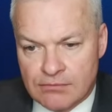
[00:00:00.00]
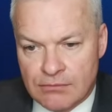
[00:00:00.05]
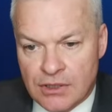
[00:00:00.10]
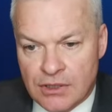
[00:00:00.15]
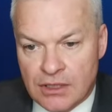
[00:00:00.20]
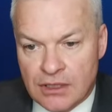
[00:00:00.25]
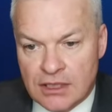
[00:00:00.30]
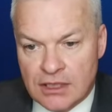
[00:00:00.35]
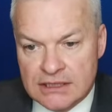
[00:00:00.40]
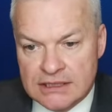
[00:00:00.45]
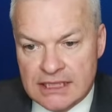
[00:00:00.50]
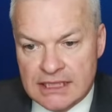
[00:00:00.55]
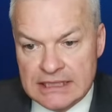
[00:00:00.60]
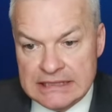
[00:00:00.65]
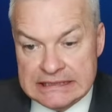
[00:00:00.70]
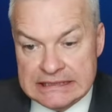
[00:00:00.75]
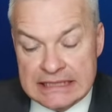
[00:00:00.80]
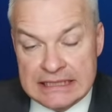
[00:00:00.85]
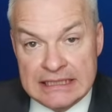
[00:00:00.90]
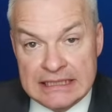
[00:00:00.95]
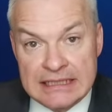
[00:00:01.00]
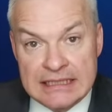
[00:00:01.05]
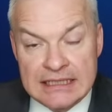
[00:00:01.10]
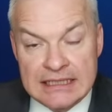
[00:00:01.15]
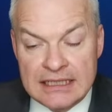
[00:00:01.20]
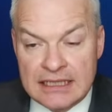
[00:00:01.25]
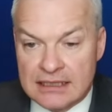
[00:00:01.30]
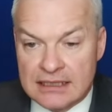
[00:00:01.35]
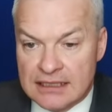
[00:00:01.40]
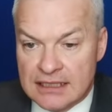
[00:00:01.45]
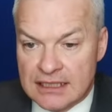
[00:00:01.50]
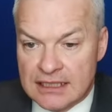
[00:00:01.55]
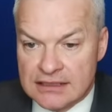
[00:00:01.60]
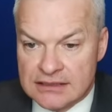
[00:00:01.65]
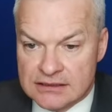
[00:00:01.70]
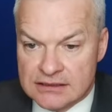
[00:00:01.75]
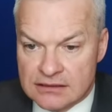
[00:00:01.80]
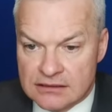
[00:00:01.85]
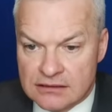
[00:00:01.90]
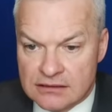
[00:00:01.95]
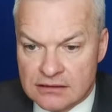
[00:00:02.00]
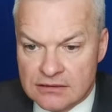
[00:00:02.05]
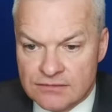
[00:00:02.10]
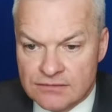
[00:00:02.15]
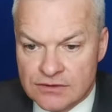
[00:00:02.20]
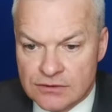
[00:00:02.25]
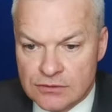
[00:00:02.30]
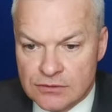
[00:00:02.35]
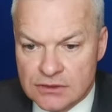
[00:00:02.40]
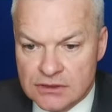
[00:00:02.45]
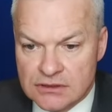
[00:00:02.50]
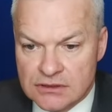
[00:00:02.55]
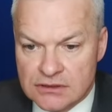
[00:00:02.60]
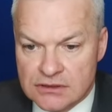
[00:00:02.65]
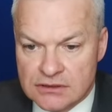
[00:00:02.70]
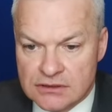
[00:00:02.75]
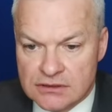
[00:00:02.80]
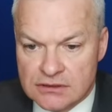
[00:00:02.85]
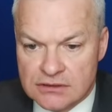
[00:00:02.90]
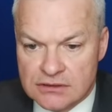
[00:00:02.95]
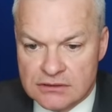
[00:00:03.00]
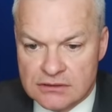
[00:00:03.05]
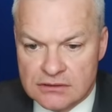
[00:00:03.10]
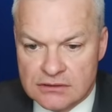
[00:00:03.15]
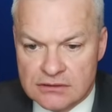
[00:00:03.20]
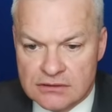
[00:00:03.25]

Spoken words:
Bai takes E and S afterwards.